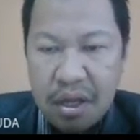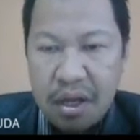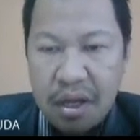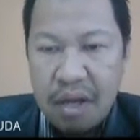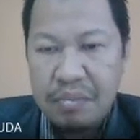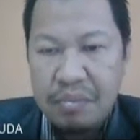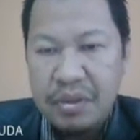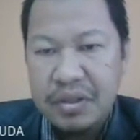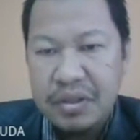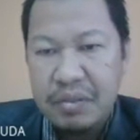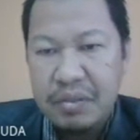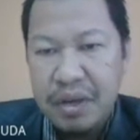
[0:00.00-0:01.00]
upper
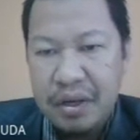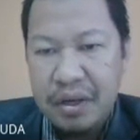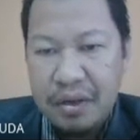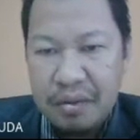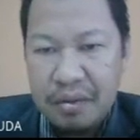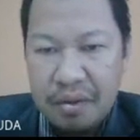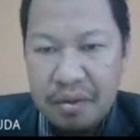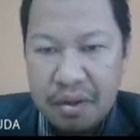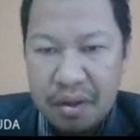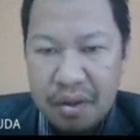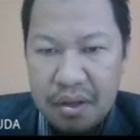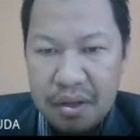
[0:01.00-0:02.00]
sideband.
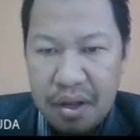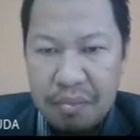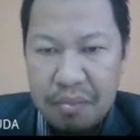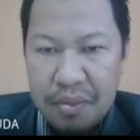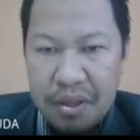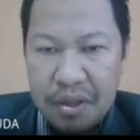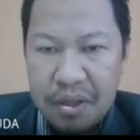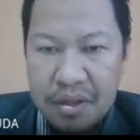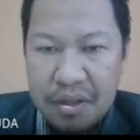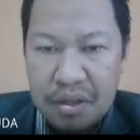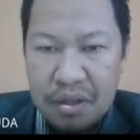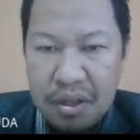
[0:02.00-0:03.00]
Upper,
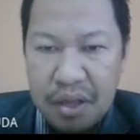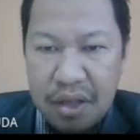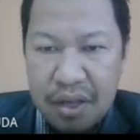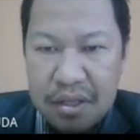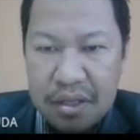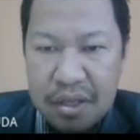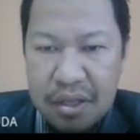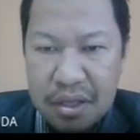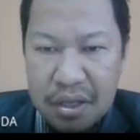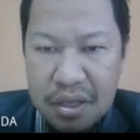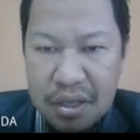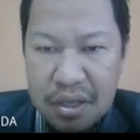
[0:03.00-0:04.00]
it has
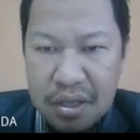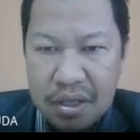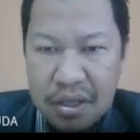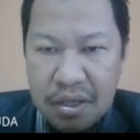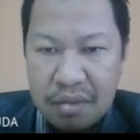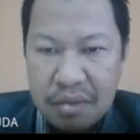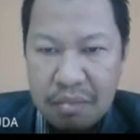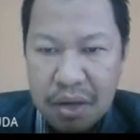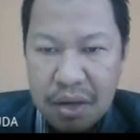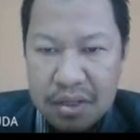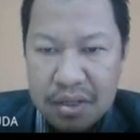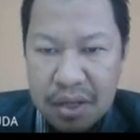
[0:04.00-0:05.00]

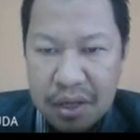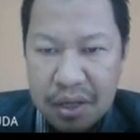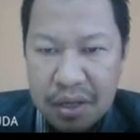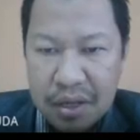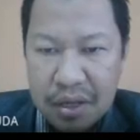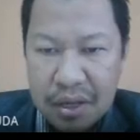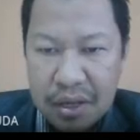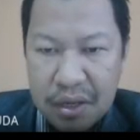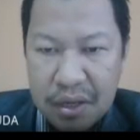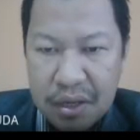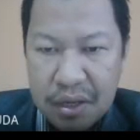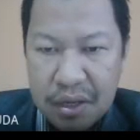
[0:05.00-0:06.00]
plus sign,
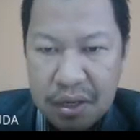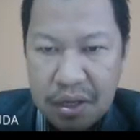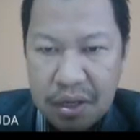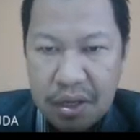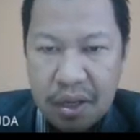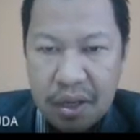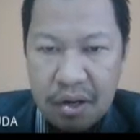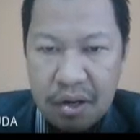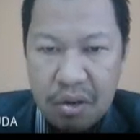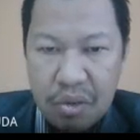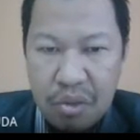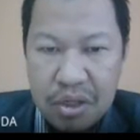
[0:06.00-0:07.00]
and
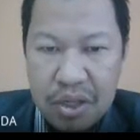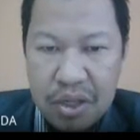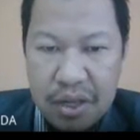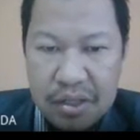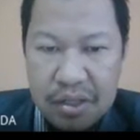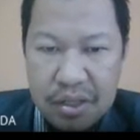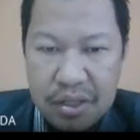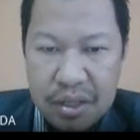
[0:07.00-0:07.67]
lower it has